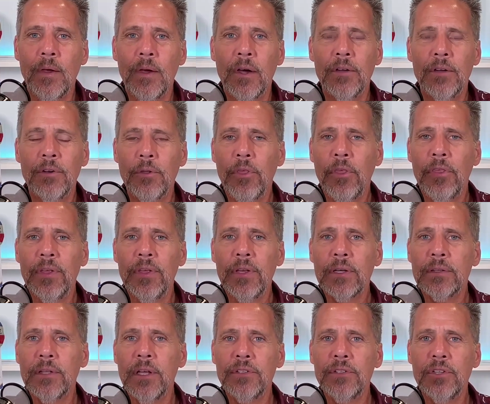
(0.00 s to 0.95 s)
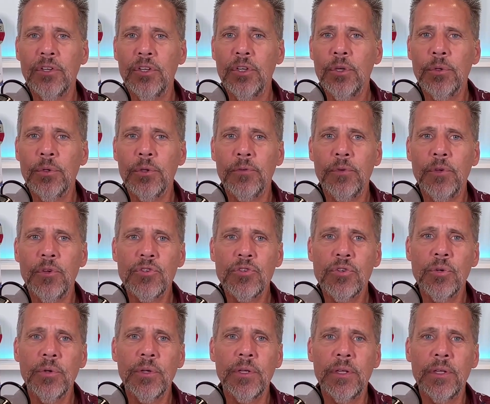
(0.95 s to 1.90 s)
Another thing I'd like to do in the
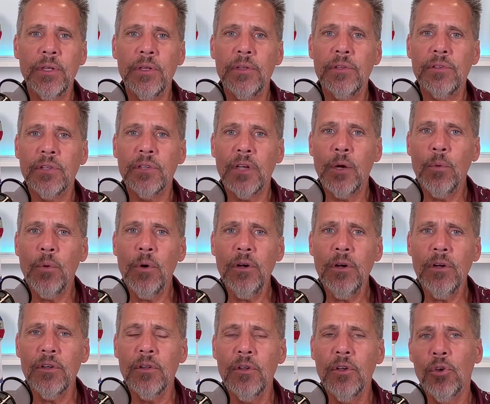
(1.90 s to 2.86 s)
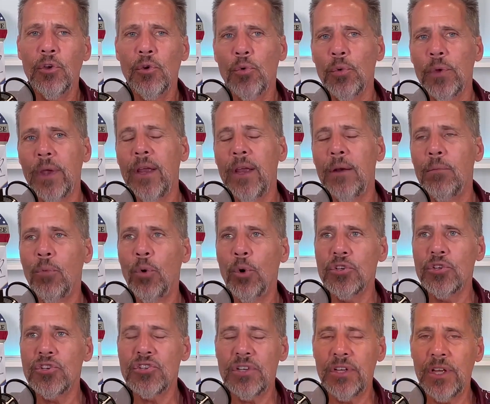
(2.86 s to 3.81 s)
future is I want to create
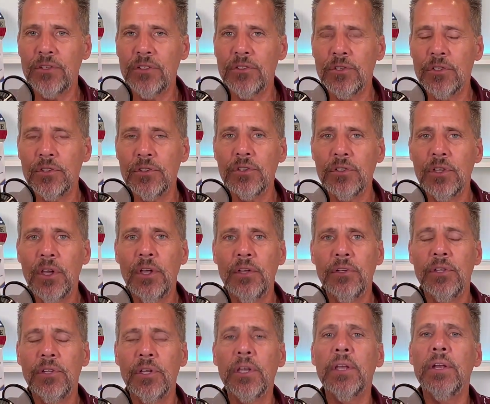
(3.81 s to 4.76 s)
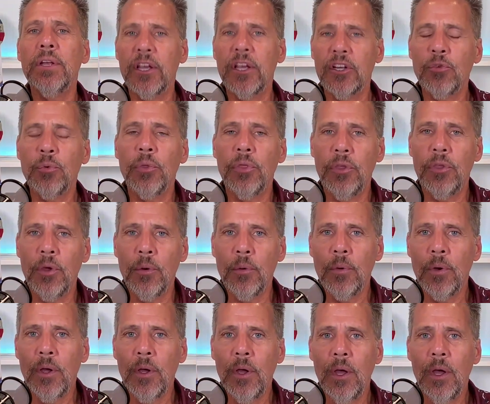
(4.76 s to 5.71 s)
more chances to connect with you.
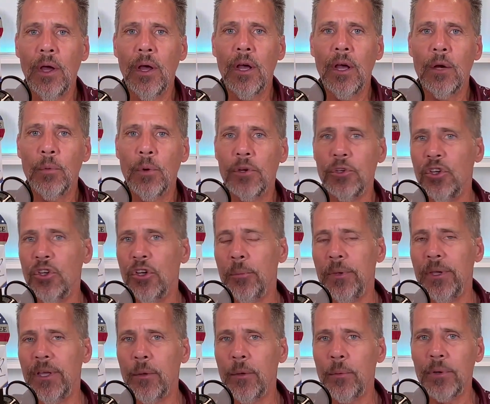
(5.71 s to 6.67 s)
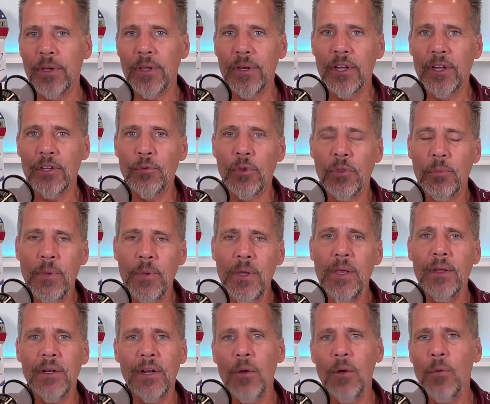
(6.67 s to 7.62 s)
I want you to be able to connect with
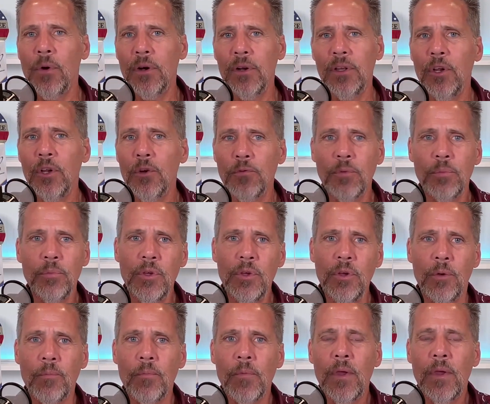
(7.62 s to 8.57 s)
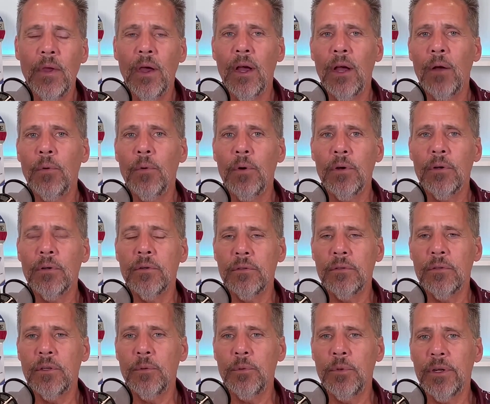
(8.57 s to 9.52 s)
me, and I want to hear from you. I want
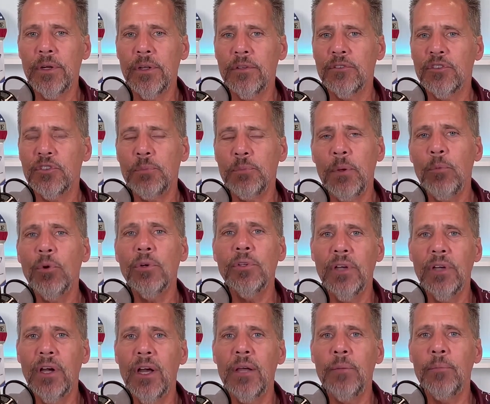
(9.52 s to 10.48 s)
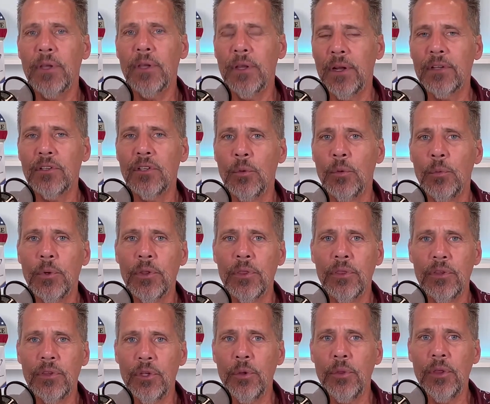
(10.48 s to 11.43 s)
to I want to spend more time connecting
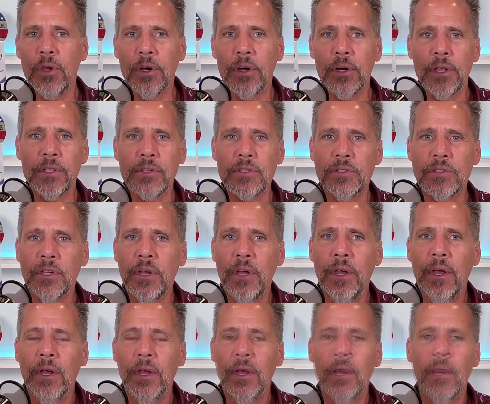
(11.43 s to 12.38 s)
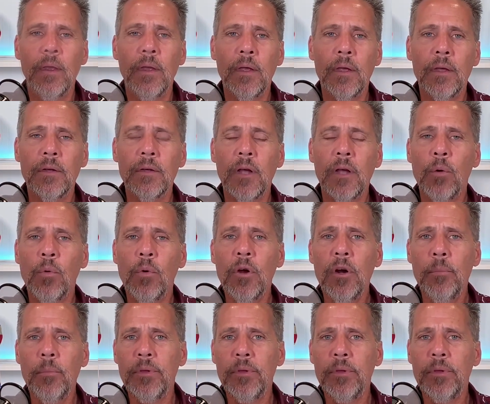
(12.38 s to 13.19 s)
with you, the audience, and I want to